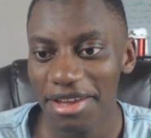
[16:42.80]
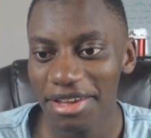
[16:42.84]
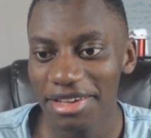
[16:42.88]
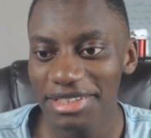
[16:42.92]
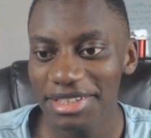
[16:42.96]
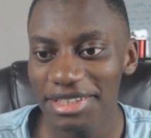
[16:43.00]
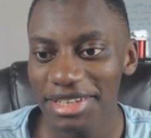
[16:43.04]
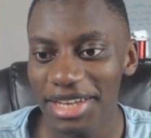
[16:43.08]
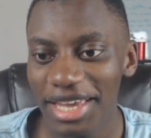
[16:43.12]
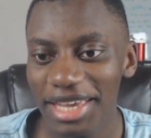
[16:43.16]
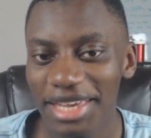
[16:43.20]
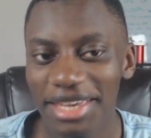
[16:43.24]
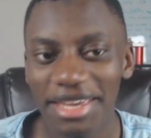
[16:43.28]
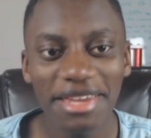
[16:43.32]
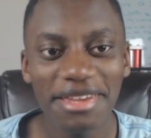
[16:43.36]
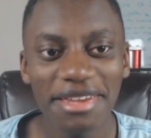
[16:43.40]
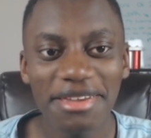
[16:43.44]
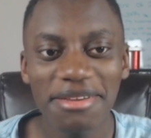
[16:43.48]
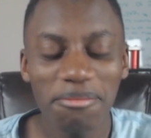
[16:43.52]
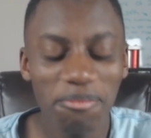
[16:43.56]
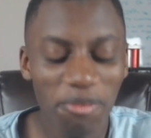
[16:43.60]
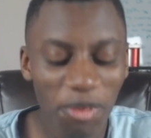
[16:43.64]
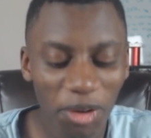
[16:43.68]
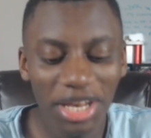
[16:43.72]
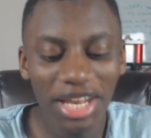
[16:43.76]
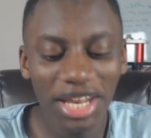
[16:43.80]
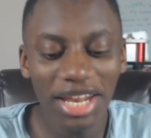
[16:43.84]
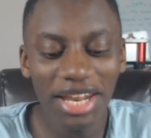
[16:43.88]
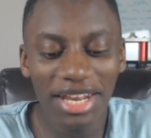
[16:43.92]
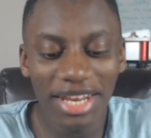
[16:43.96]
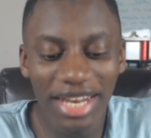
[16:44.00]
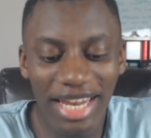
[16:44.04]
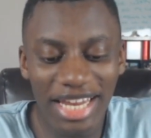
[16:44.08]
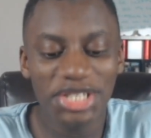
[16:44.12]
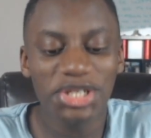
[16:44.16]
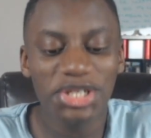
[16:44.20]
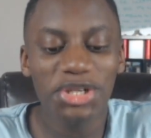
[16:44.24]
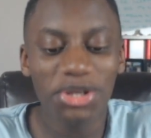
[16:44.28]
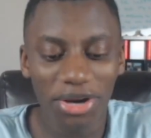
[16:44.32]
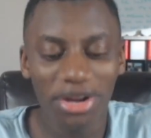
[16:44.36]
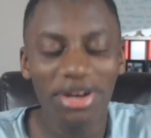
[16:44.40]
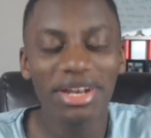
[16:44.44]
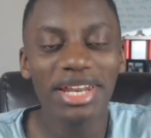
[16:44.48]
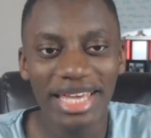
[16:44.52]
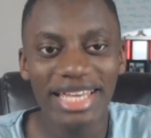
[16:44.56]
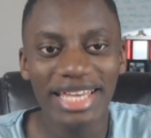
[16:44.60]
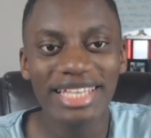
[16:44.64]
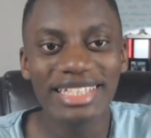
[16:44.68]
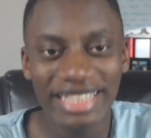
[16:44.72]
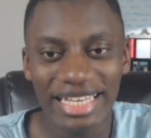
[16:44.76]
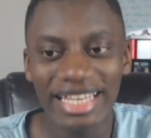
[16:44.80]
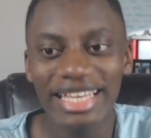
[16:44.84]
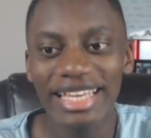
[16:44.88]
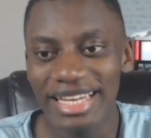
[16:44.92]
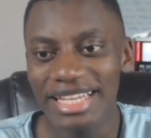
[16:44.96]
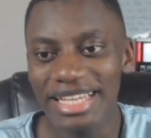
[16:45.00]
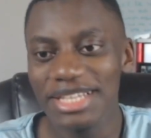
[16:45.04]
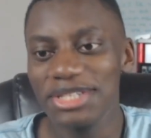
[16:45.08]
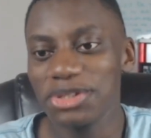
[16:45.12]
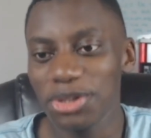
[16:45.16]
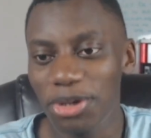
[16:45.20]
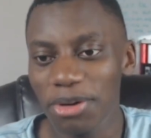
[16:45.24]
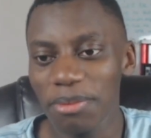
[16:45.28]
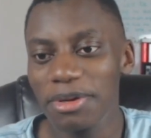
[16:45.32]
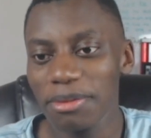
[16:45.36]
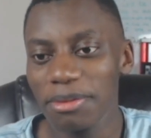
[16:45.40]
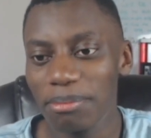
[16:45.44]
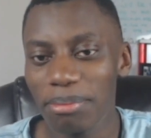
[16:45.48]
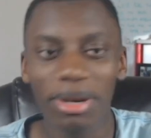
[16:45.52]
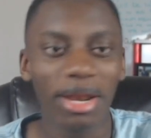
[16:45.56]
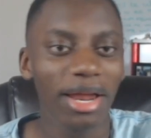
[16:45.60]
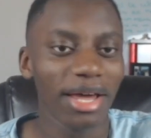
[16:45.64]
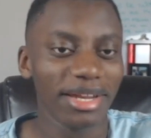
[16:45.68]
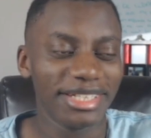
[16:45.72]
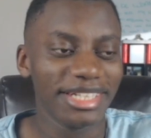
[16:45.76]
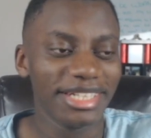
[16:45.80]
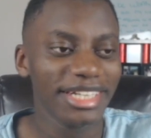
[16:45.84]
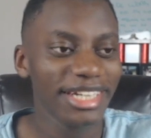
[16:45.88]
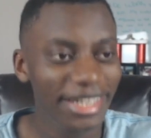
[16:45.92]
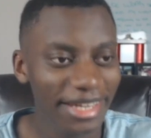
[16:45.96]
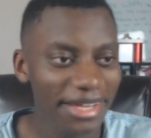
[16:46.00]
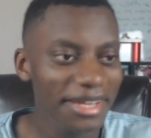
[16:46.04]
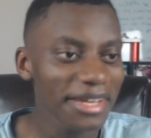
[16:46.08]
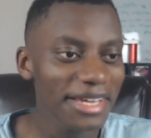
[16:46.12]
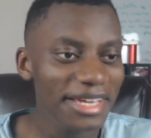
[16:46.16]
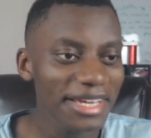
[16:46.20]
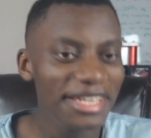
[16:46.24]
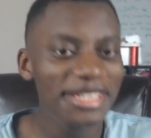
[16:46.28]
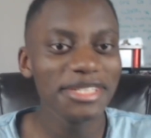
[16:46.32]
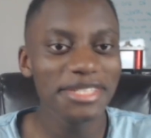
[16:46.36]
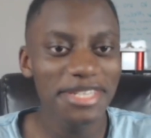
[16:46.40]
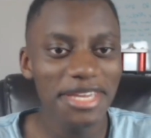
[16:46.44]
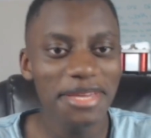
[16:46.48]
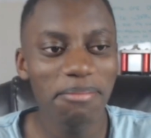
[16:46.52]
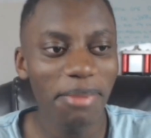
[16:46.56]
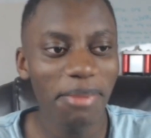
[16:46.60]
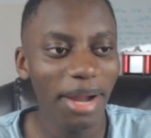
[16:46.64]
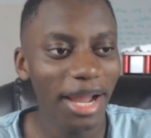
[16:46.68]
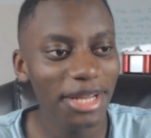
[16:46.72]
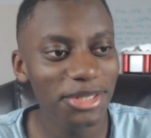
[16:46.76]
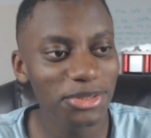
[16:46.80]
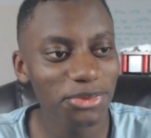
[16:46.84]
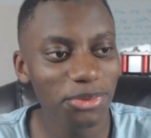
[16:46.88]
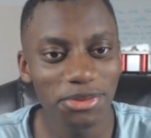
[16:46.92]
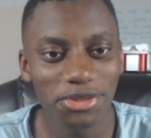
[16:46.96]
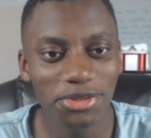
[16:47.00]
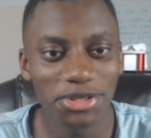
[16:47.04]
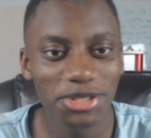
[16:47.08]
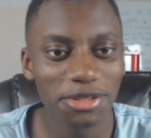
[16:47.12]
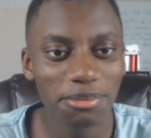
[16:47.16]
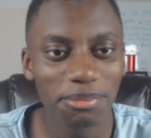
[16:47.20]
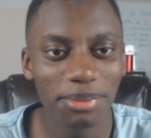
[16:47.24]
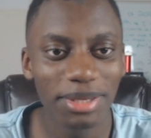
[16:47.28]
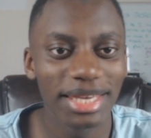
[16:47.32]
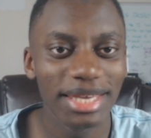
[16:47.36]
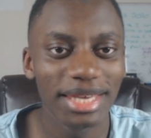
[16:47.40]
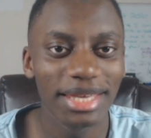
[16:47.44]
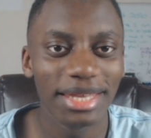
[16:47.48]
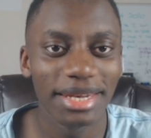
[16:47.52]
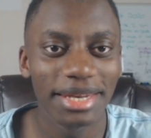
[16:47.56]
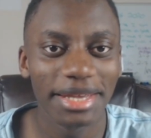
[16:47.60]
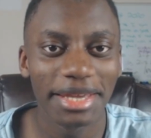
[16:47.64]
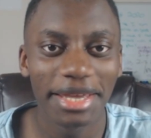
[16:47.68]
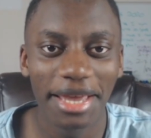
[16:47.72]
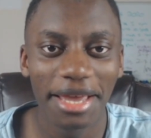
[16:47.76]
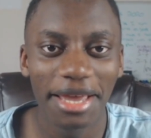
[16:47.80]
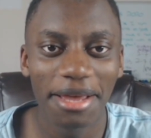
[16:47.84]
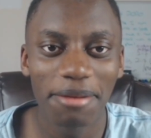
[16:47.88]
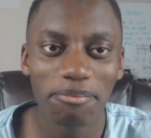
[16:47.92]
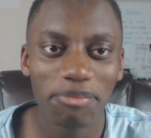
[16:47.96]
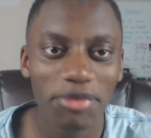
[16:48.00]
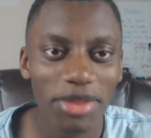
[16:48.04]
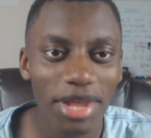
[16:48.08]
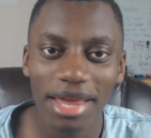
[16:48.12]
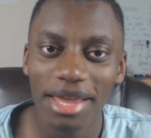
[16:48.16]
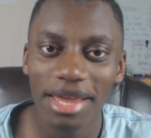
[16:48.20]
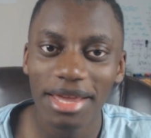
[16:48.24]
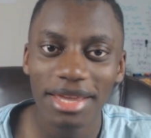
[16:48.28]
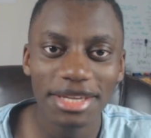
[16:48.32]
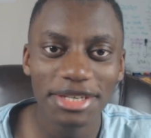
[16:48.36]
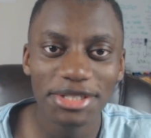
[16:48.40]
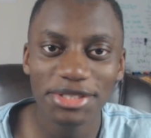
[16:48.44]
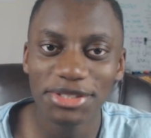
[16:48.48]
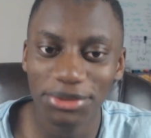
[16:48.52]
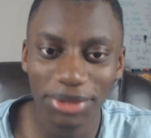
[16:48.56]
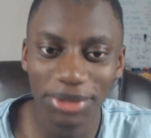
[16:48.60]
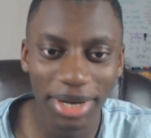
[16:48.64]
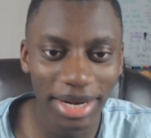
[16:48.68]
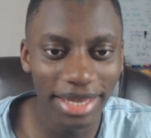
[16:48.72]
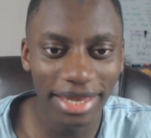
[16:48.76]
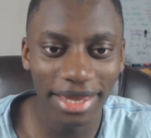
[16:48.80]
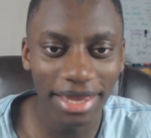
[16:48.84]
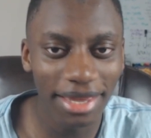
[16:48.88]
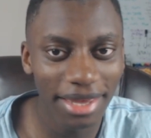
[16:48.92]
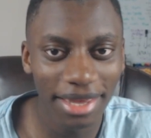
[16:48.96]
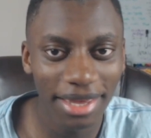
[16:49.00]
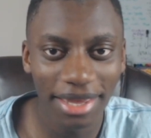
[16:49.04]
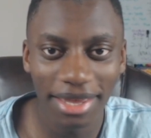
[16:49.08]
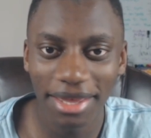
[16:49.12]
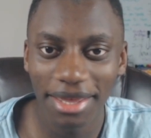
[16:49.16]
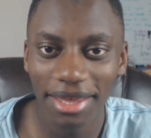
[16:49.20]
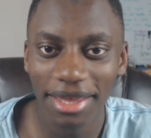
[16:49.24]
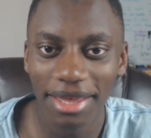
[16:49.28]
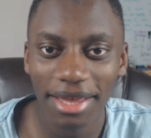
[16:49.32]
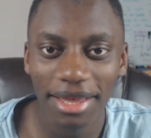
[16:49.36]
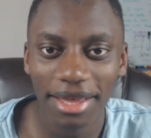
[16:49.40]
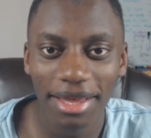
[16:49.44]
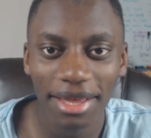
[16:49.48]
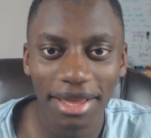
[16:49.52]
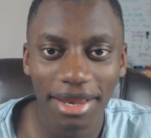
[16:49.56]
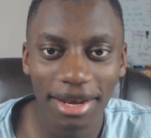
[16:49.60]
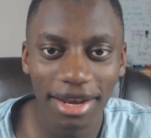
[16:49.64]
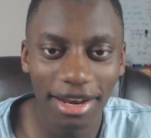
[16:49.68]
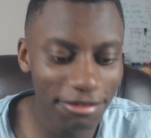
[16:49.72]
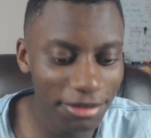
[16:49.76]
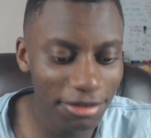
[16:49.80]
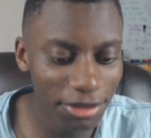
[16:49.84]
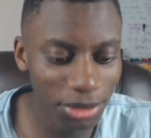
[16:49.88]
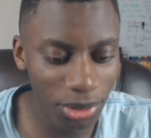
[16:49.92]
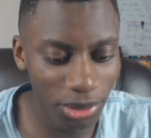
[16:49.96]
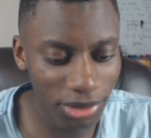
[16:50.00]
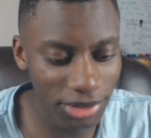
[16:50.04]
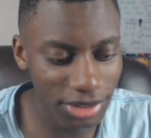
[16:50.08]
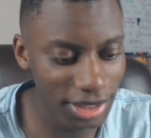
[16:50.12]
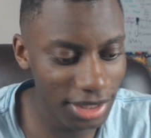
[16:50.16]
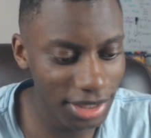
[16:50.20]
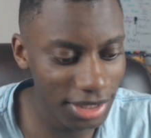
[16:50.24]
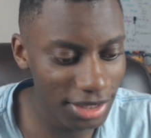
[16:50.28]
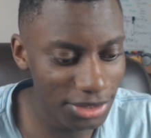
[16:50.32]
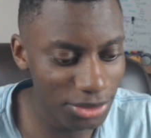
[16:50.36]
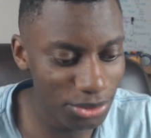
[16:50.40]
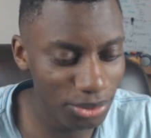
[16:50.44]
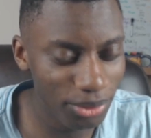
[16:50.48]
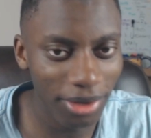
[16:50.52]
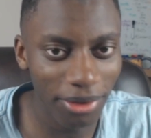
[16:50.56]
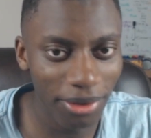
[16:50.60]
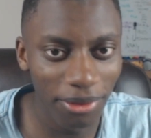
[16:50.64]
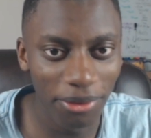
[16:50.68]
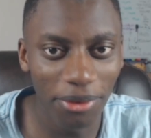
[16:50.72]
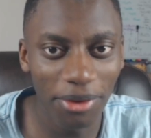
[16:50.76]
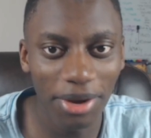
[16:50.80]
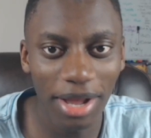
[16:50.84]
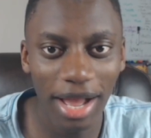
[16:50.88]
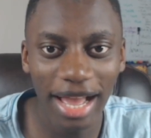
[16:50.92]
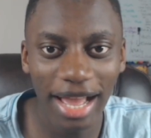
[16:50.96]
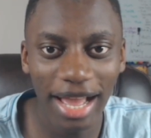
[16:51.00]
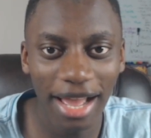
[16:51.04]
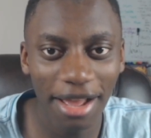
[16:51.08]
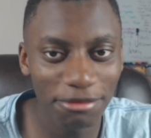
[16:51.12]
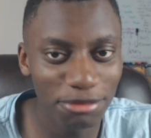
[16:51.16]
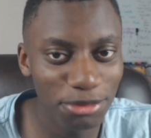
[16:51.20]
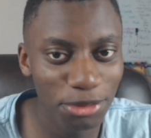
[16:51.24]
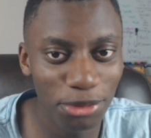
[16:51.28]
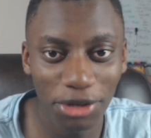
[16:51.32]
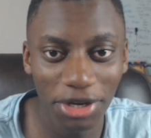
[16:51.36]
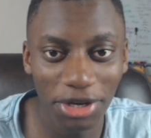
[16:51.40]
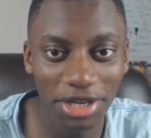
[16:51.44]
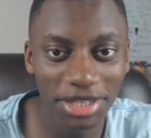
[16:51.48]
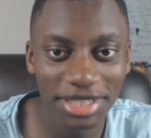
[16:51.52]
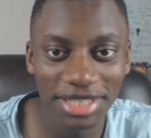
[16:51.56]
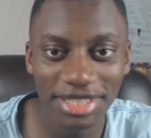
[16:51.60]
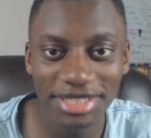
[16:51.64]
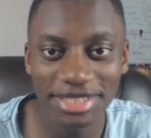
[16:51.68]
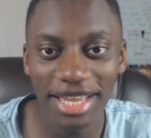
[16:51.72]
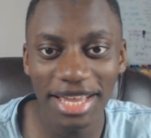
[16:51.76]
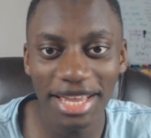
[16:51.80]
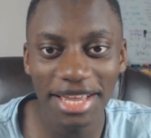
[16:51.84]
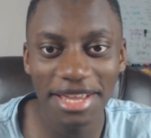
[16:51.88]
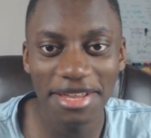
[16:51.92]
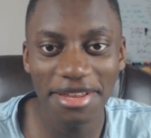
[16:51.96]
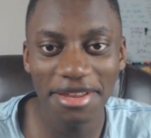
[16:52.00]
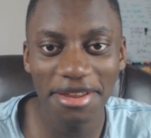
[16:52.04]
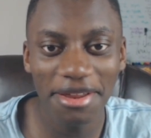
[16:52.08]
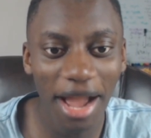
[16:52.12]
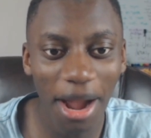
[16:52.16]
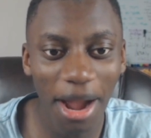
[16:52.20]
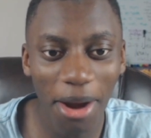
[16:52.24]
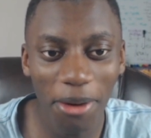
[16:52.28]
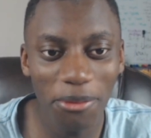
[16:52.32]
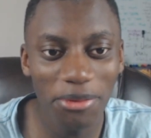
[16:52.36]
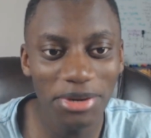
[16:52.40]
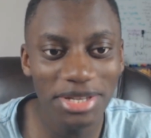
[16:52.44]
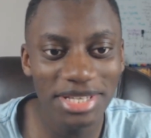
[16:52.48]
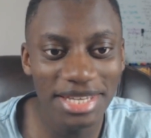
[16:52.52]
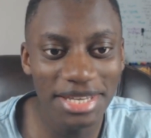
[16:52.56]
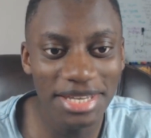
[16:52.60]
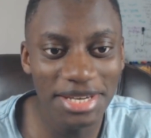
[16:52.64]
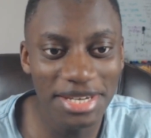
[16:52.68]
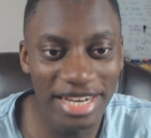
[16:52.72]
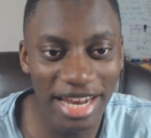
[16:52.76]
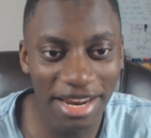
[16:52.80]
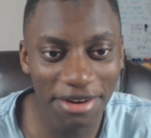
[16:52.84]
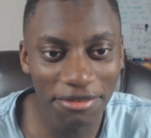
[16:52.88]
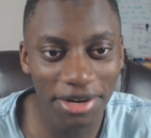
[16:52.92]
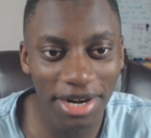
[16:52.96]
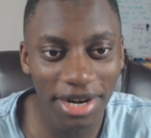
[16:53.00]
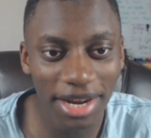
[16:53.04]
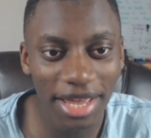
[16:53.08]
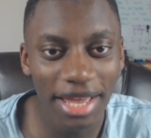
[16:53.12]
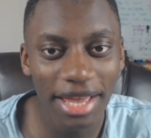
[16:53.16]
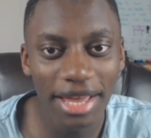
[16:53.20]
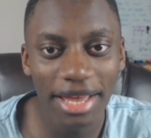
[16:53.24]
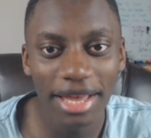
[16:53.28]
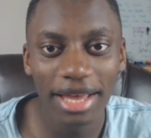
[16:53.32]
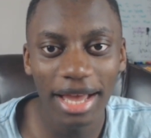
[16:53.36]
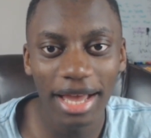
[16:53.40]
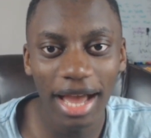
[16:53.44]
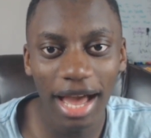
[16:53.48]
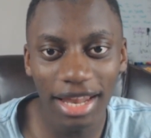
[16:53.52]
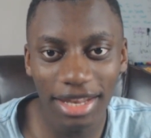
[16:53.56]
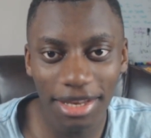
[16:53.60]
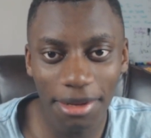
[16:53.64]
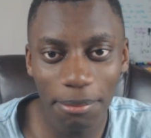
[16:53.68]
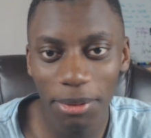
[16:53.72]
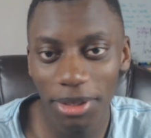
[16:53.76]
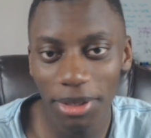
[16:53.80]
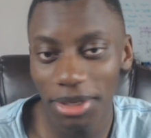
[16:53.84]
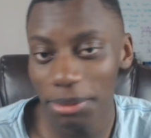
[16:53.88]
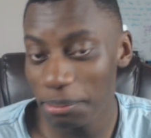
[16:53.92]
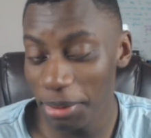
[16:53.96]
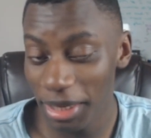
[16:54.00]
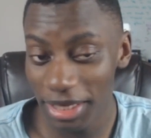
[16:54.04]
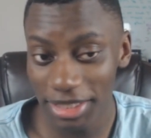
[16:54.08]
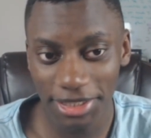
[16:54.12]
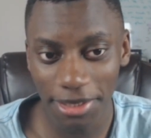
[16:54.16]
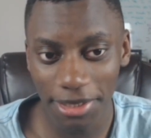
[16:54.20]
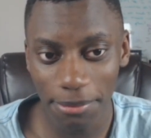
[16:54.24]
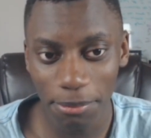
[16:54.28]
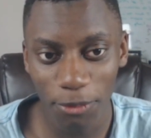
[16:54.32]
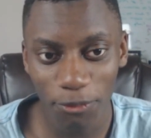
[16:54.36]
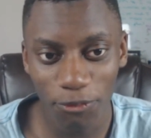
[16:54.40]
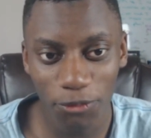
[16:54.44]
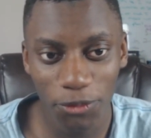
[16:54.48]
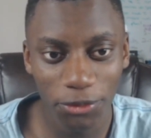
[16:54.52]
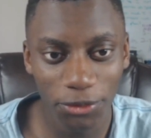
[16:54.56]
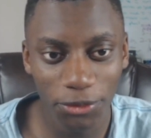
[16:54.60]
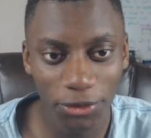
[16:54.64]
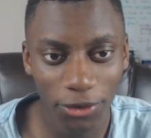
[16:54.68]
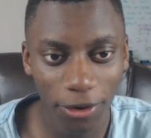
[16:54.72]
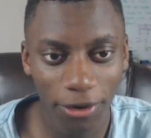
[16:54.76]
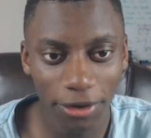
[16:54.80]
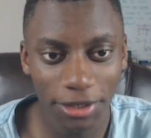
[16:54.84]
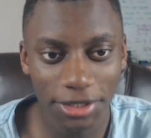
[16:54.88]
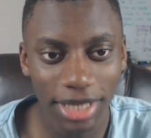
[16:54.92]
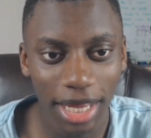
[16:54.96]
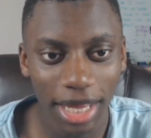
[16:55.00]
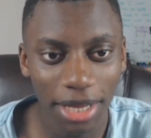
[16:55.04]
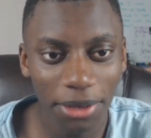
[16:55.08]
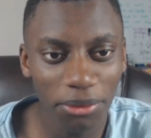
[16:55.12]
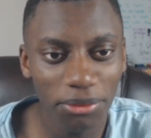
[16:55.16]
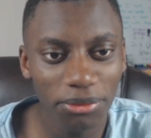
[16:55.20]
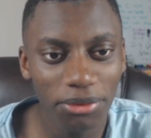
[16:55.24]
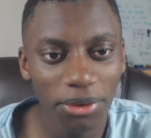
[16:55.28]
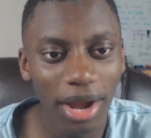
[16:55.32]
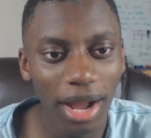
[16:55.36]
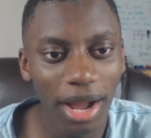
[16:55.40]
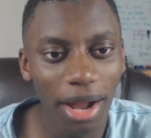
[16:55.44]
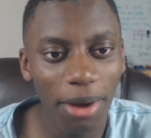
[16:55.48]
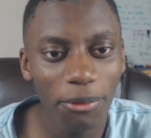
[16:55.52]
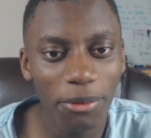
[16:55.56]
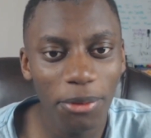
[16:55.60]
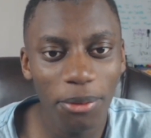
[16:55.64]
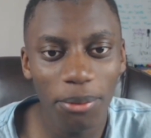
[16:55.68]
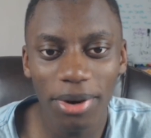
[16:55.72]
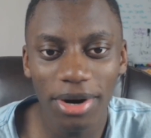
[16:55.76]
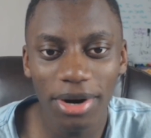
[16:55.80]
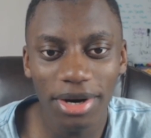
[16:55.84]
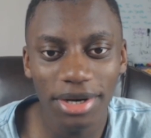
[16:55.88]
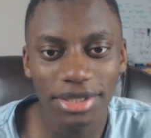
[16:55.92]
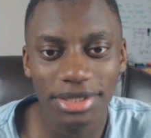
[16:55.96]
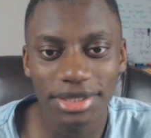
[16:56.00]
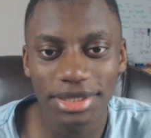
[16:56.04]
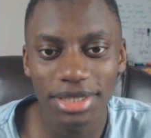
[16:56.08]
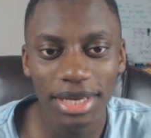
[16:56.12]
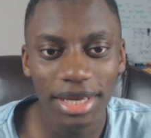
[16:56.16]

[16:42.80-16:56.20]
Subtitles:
Like, Muller literally is eating German blood. He might as well just be eating it. He's drinking it. Lewandowski as well. I have to look at these. How is he never... Alaba picks up a few knocks. I don't know how it works.